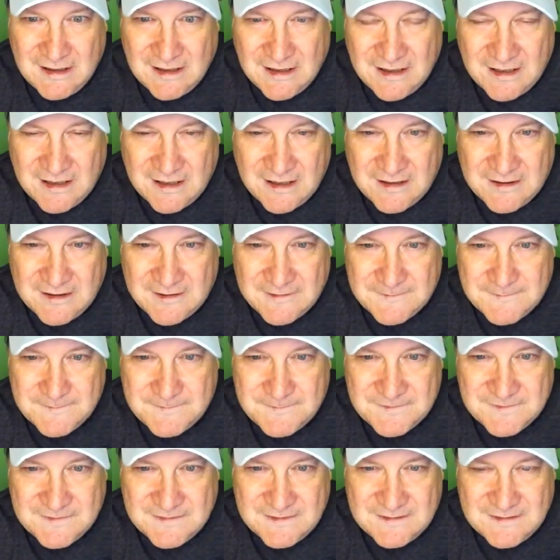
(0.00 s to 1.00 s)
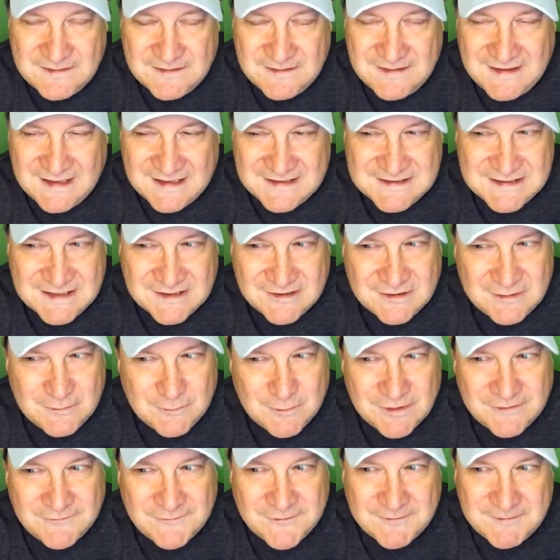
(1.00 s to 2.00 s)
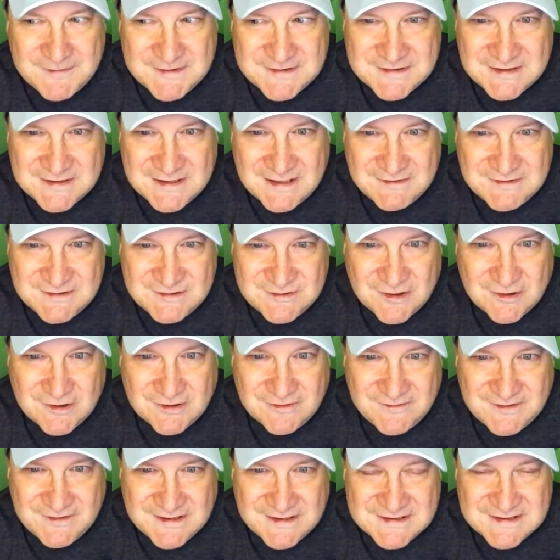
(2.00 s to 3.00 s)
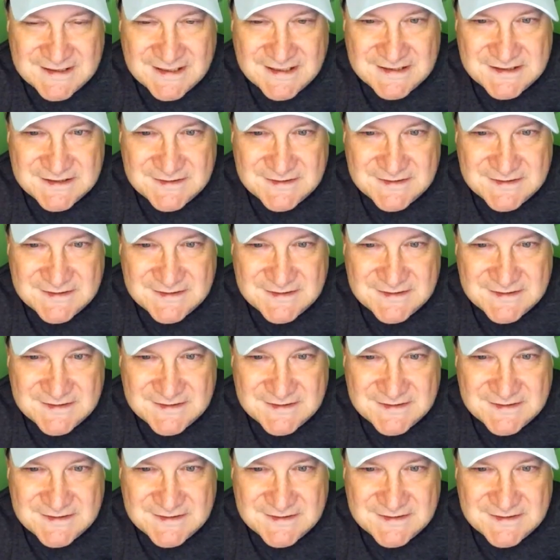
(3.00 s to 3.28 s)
That's not going to work for him. He's going to have struggle if he does that.